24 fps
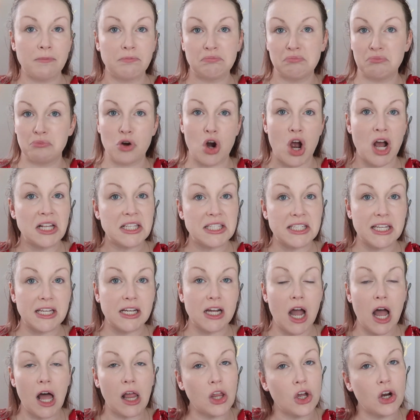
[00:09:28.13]
bronzy
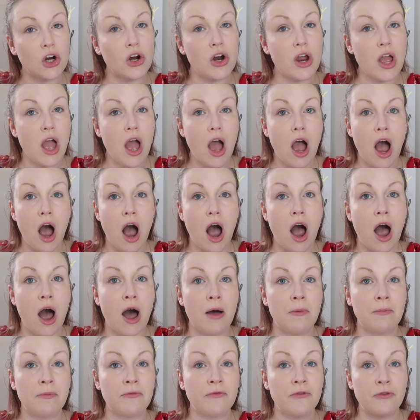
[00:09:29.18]
color
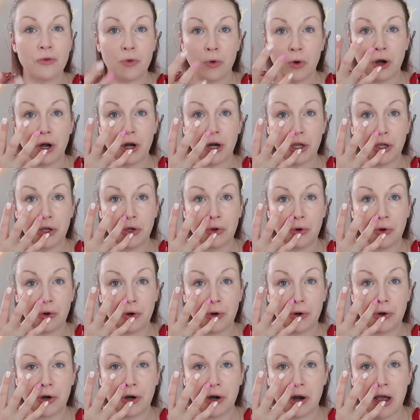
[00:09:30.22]
for
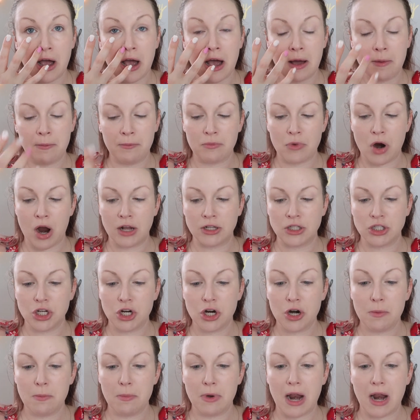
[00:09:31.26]
your bronzer,